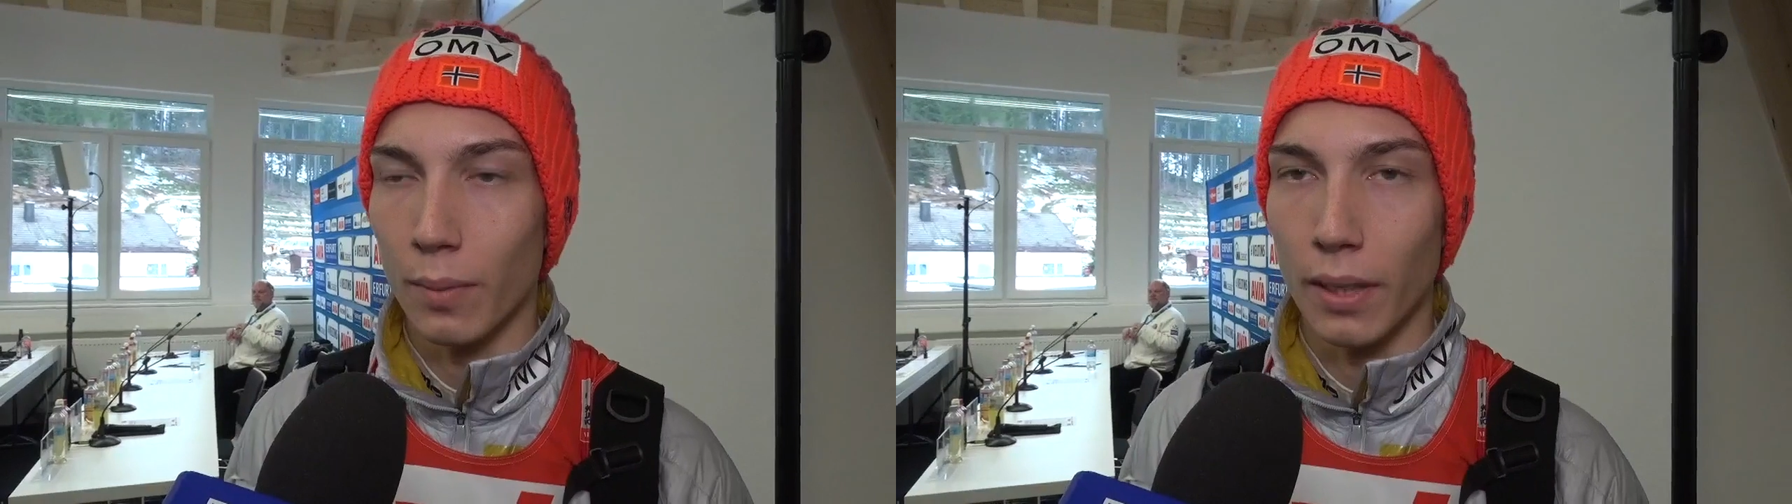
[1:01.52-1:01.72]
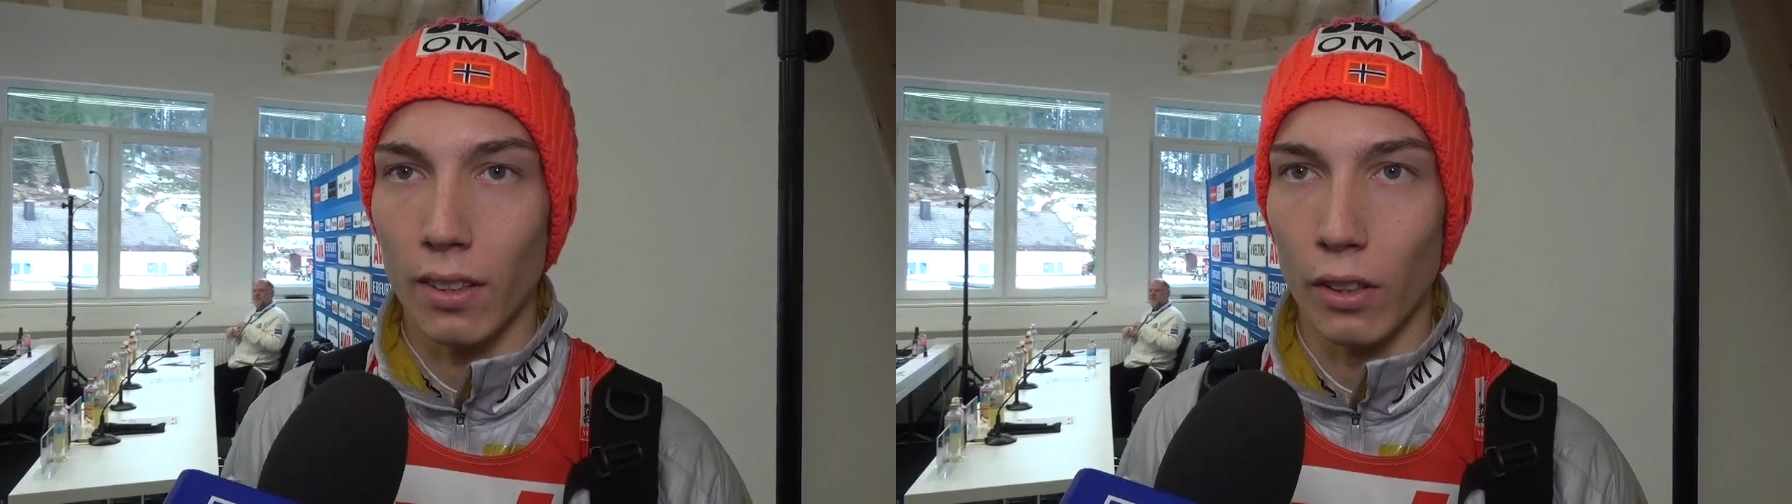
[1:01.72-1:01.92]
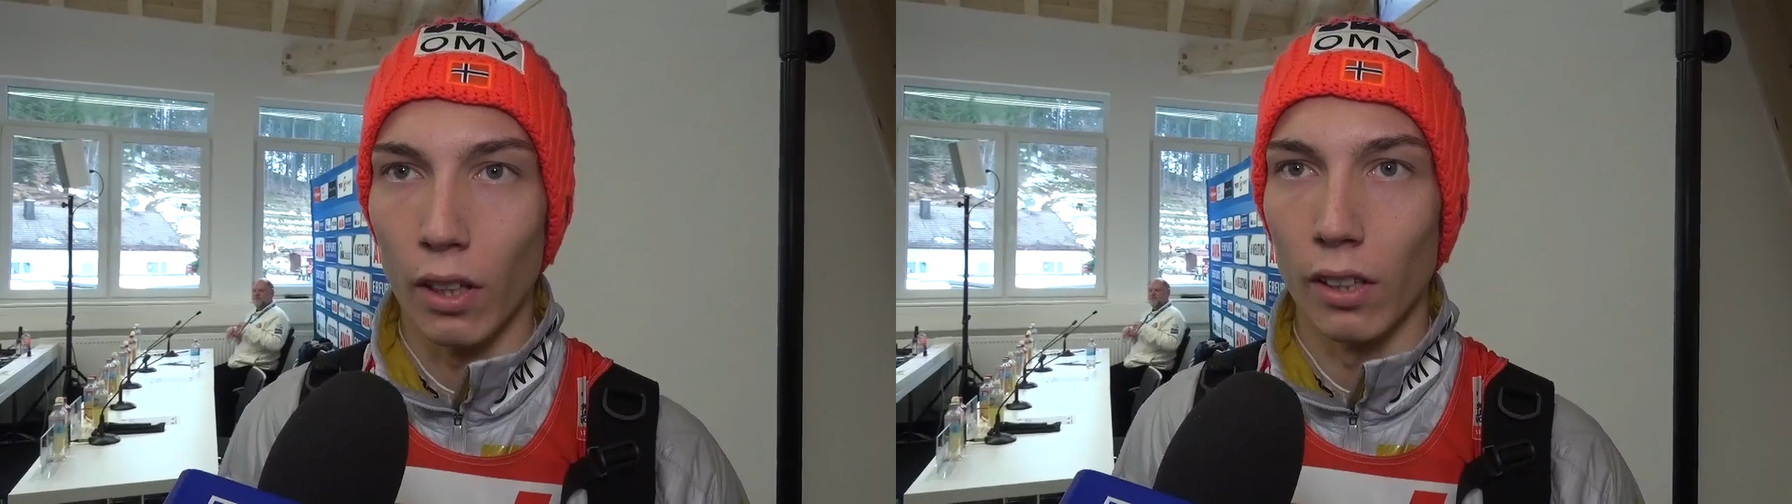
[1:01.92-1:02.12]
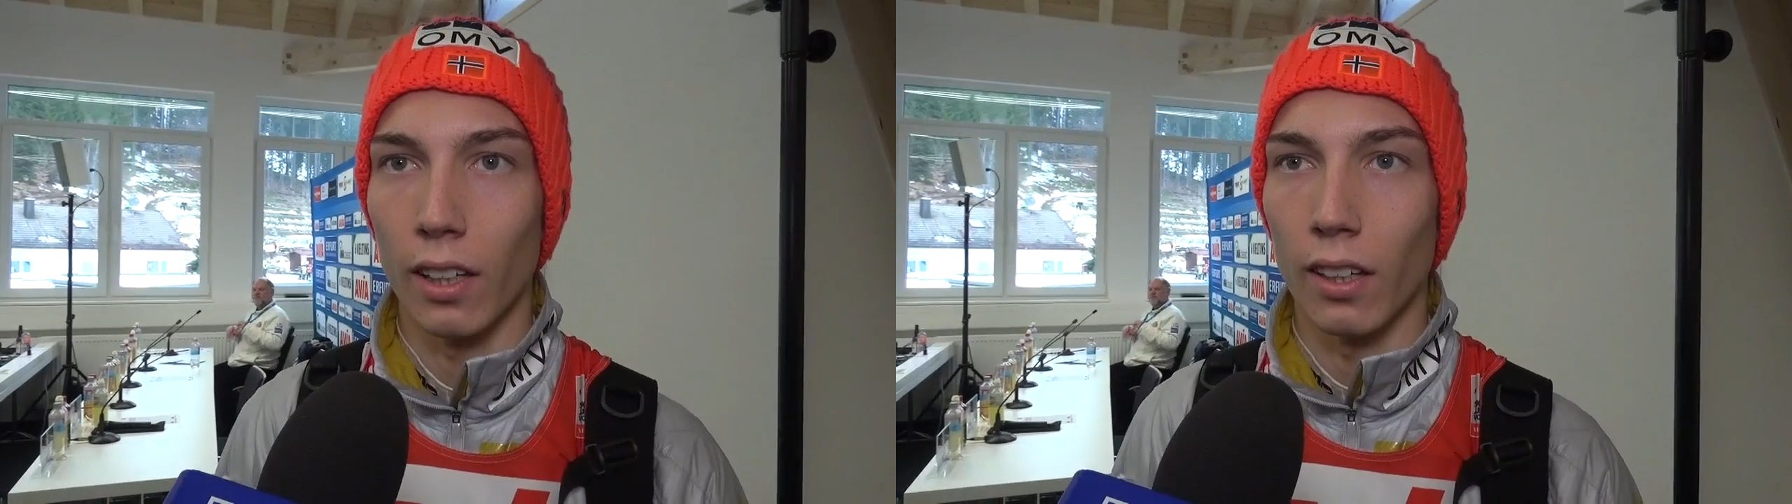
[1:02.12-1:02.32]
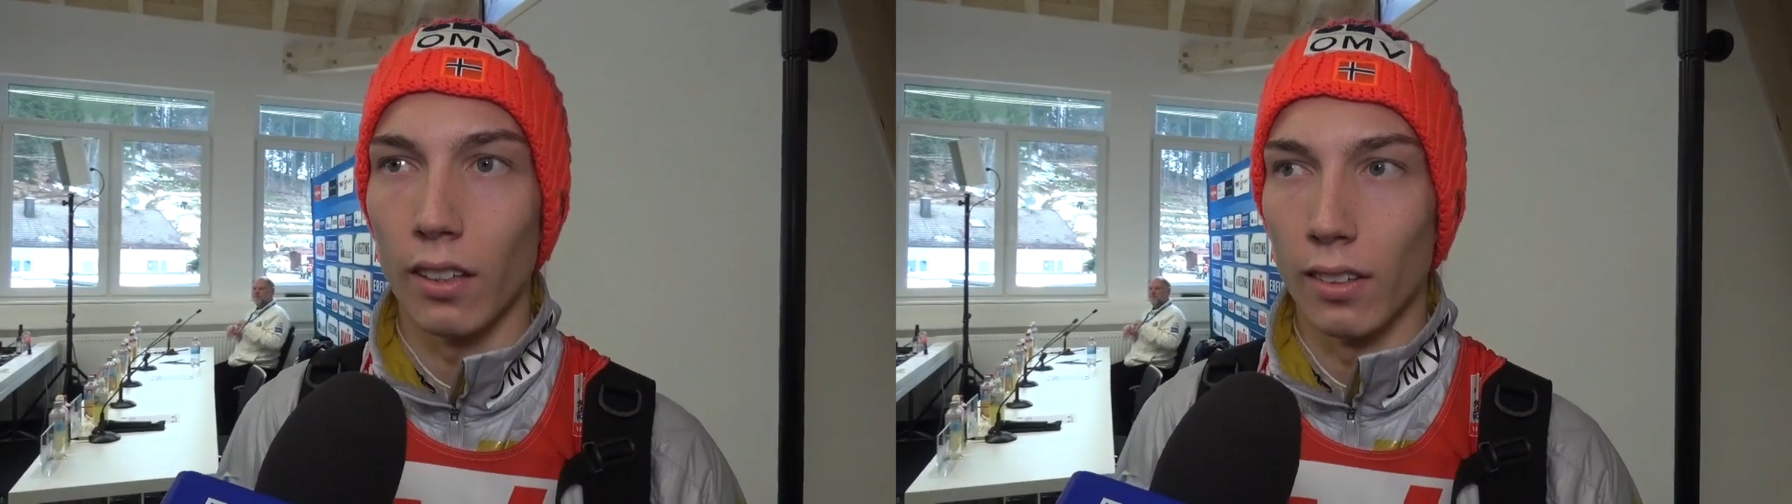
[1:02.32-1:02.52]
a bit
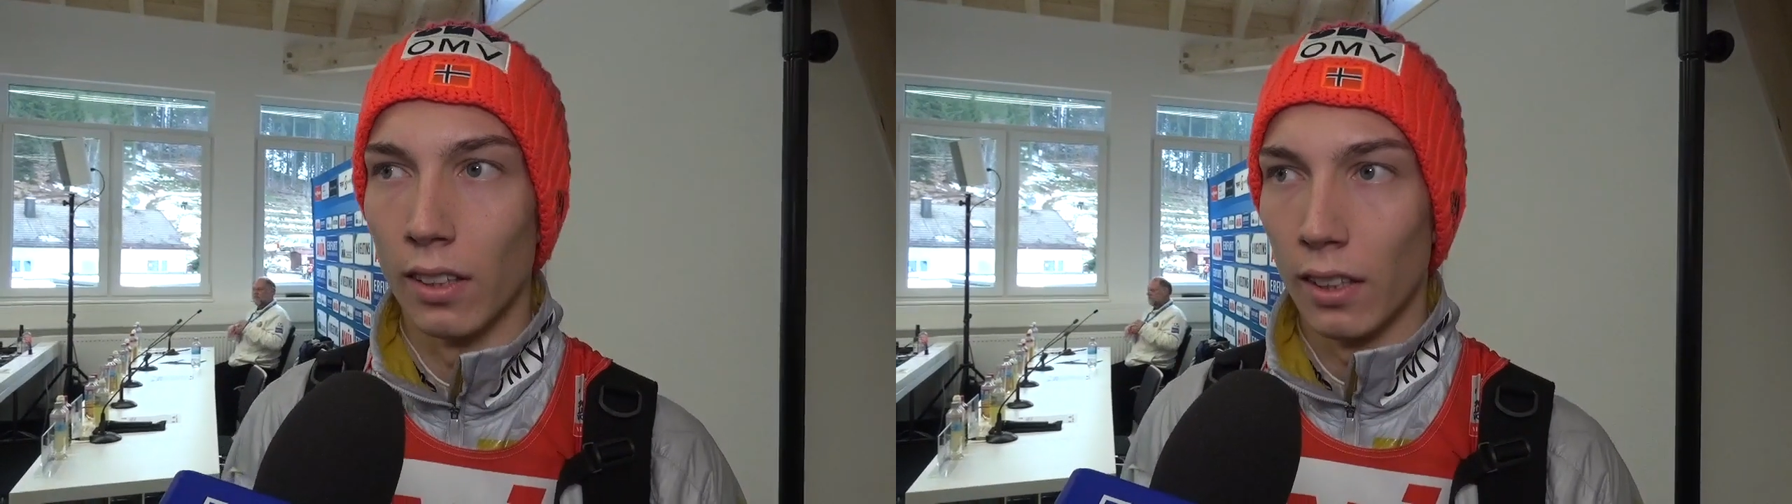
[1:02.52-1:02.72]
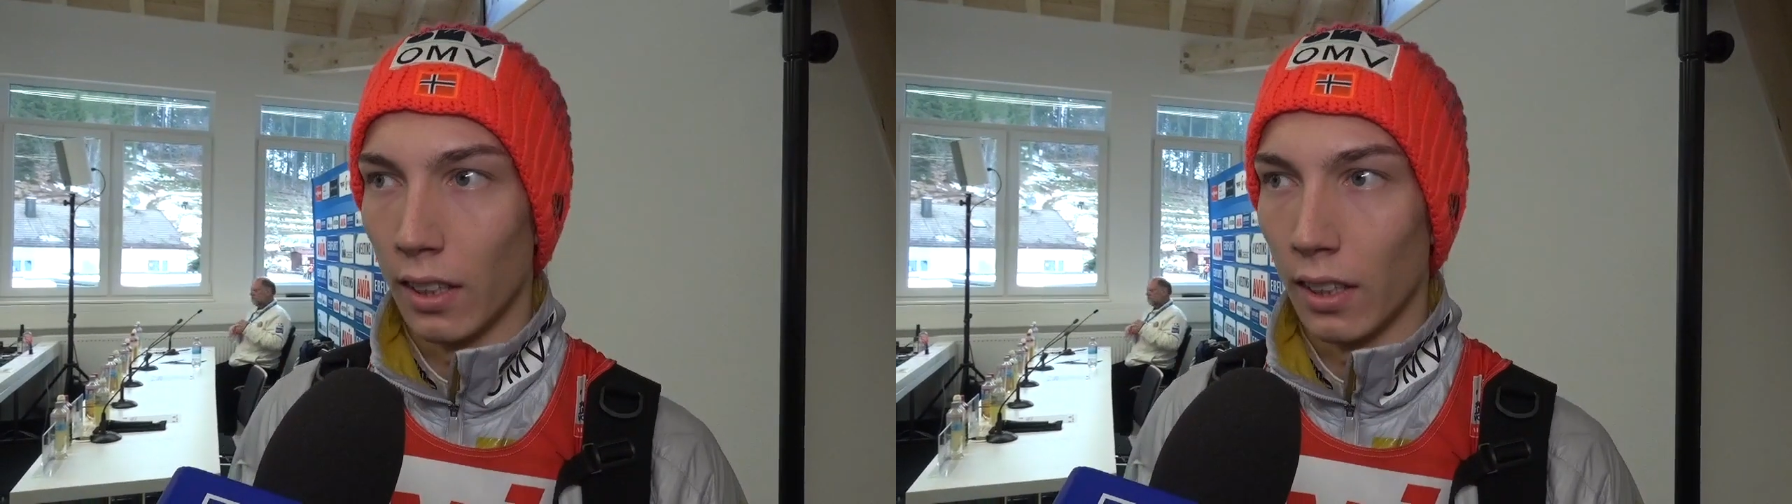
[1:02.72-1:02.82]
unlucky, and